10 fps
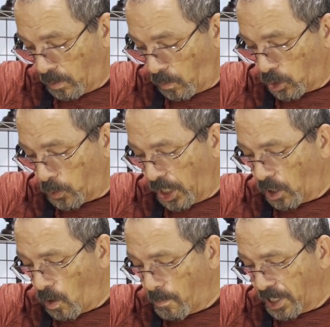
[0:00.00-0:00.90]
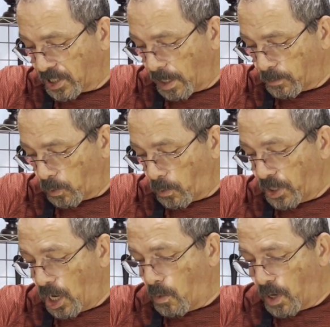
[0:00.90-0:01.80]
Once we get it all mixed up to where we
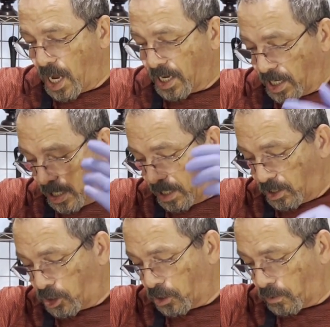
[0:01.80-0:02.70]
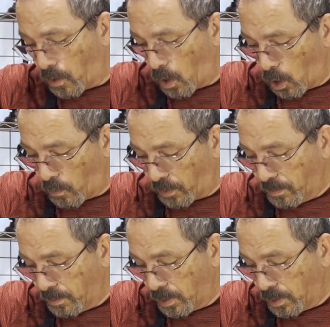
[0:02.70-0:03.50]
know we're not going to get sugar all over,